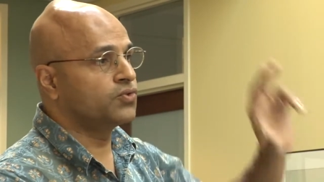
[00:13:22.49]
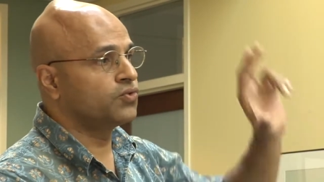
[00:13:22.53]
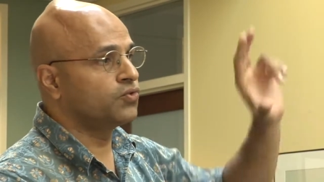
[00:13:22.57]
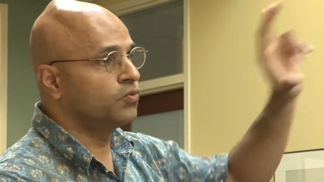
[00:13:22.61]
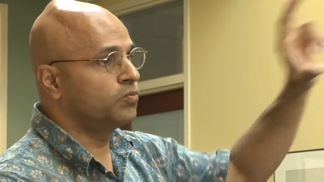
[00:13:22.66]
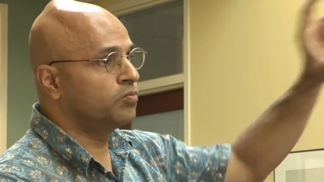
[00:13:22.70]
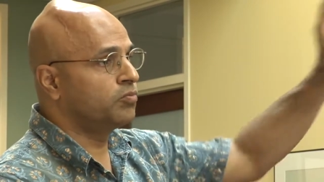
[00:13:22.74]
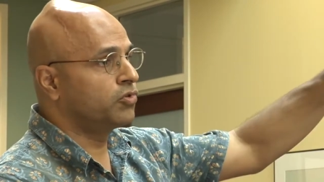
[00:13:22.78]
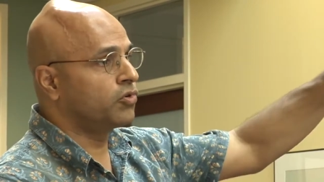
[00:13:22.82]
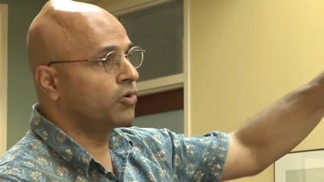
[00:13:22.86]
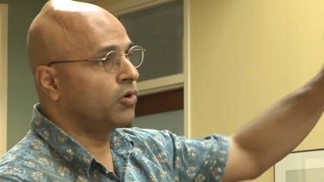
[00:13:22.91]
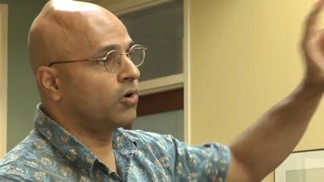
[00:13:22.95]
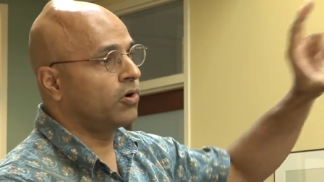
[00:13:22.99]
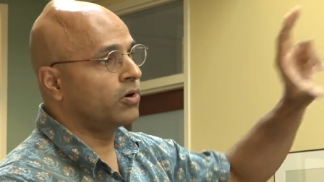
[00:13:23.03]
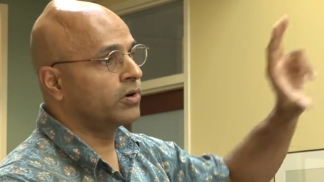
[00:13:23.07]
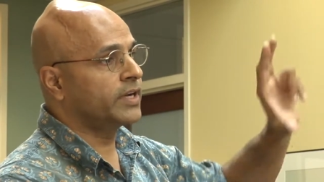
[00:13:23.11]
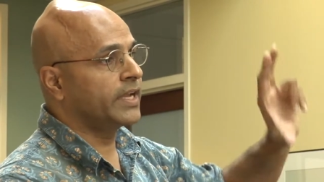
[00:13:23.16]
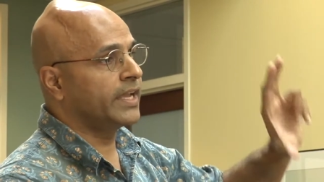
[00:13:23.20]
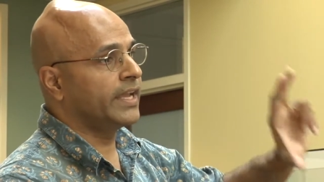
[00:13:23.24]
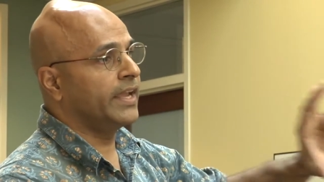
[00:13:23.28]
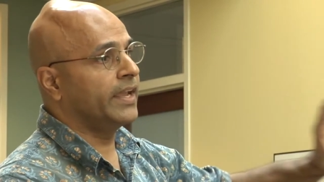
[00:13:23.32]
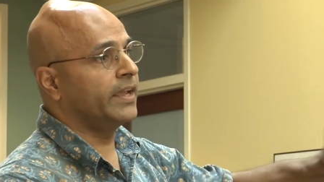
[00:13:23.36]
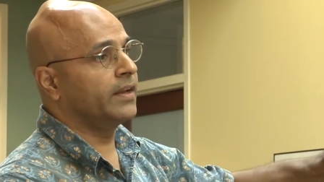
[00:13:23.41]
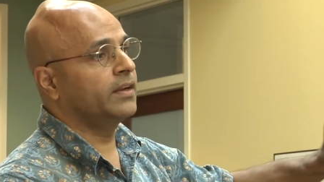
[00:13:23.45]
two
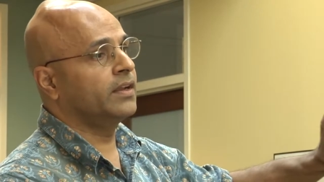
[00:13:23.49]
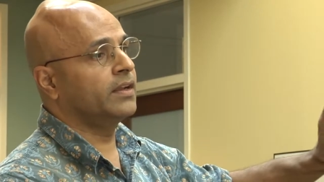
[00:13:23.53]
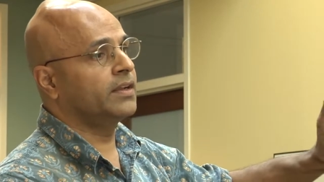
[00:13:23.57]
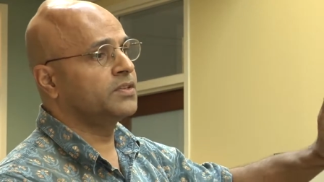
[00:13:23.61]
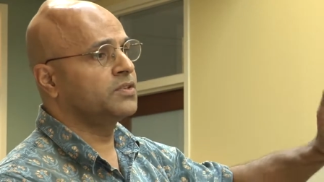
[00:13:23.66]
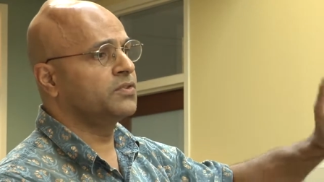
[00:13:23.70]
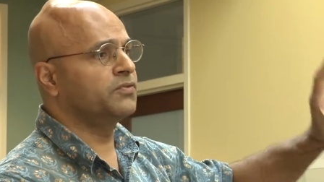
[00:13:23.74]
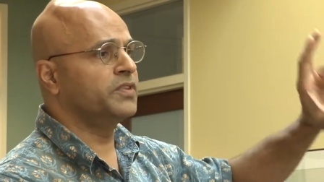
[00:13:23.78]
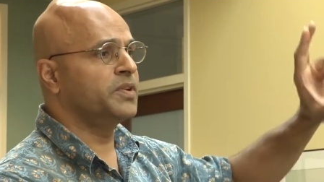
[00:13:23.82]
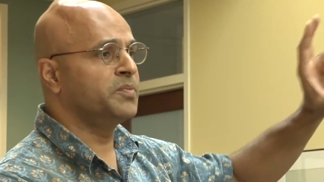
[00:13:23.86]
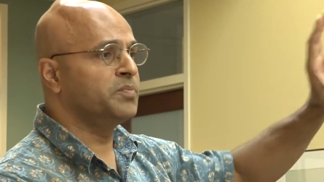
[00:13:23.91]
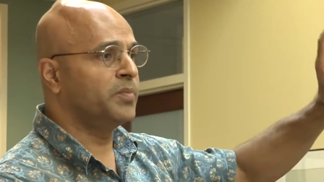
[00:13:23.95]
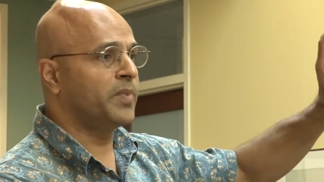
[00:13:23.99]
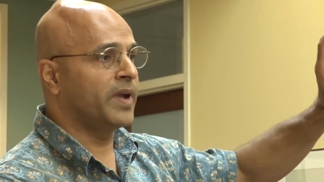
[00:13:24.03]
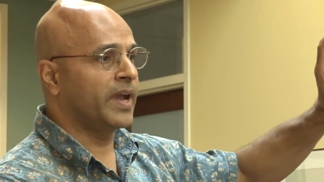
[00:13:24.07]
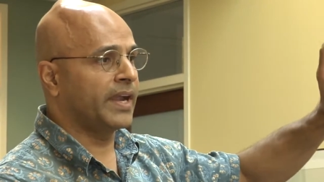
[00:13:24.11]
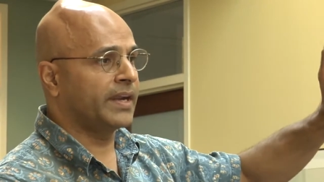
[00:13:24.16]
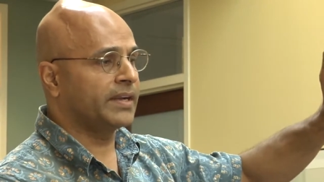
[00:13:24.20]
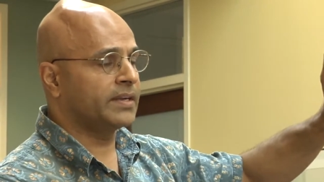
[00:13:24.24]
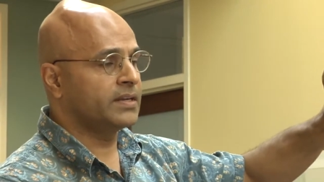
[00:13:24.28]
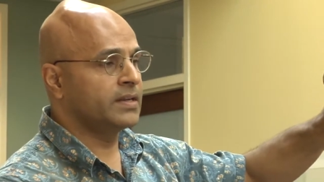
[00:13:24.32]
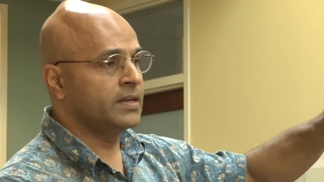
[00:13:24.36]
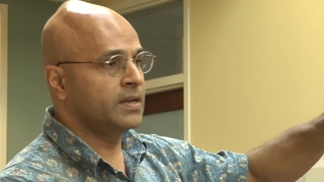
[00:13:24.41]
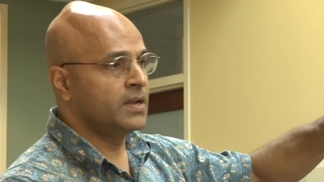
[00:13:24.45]
broad areas of
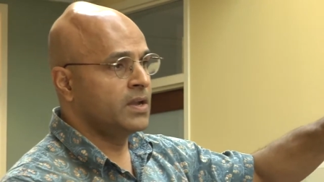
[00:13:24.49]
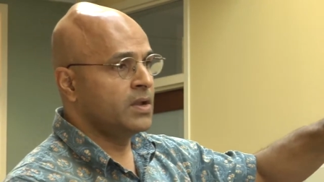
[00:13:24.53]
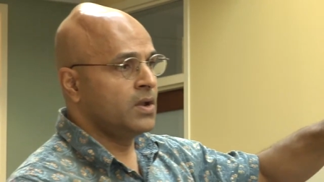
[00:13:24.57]
impact.